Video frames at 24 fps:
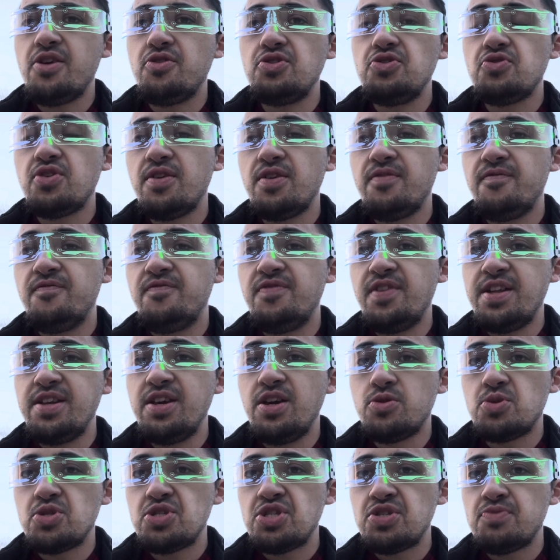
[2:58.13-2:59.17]
You can
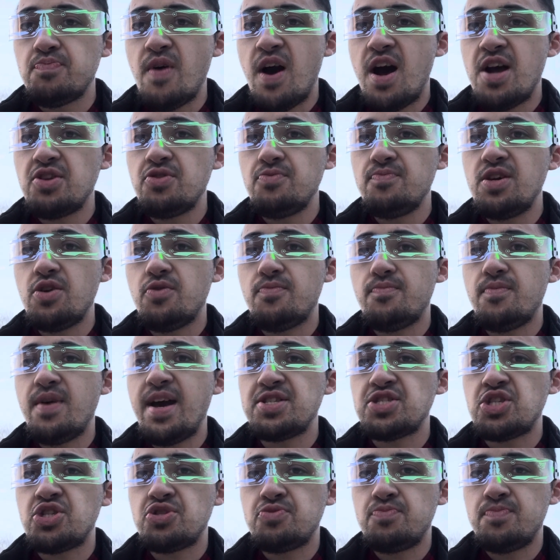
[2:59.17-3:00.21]
video respond to me or
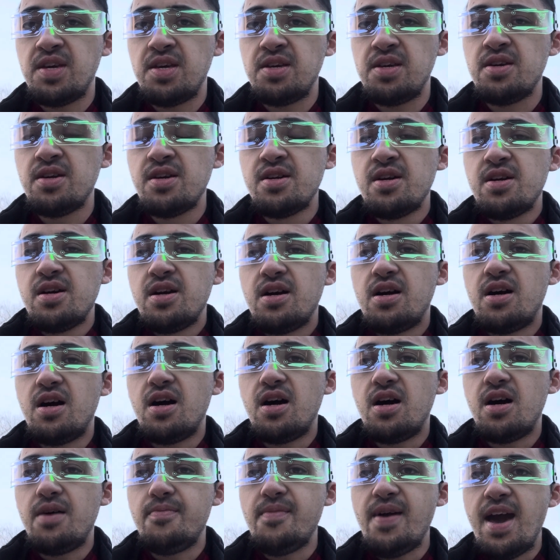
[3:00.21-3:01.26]
message me,
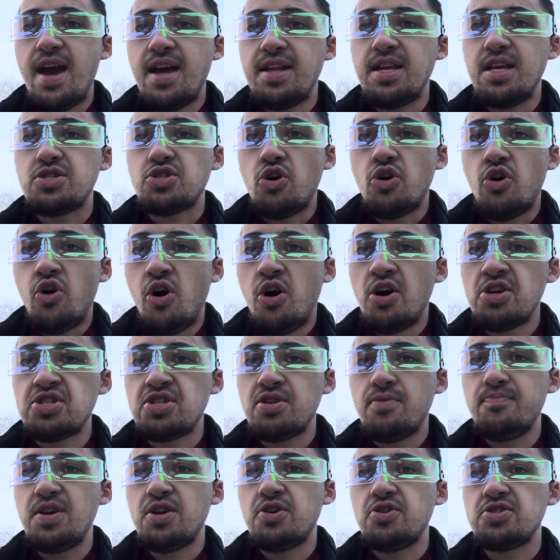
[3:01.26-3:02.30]
and it's
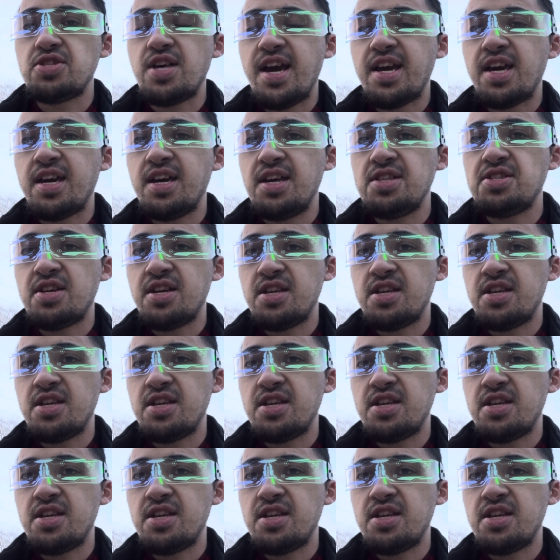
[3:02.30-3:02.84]
awesome because I get to